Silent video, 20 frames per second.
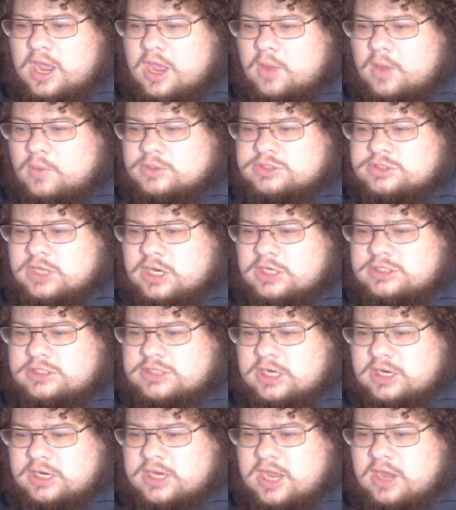I want y'all to
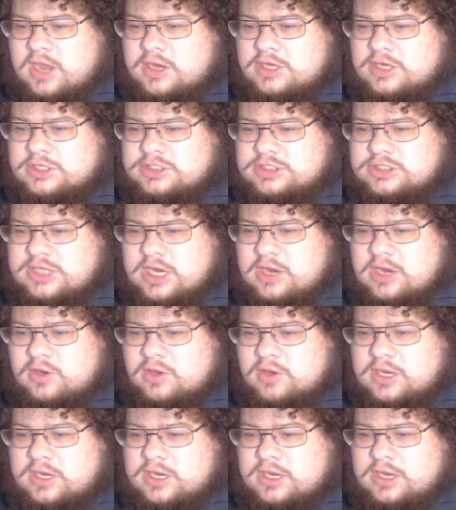check out his
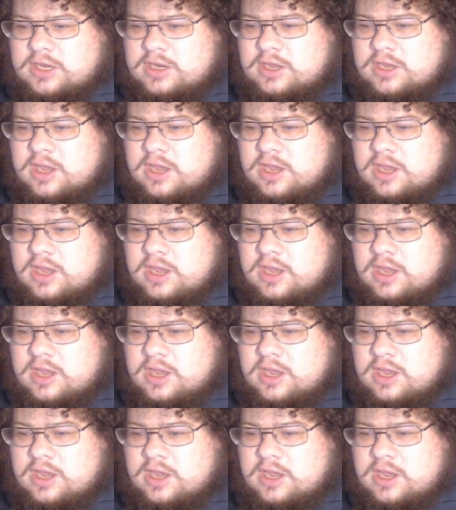channel. He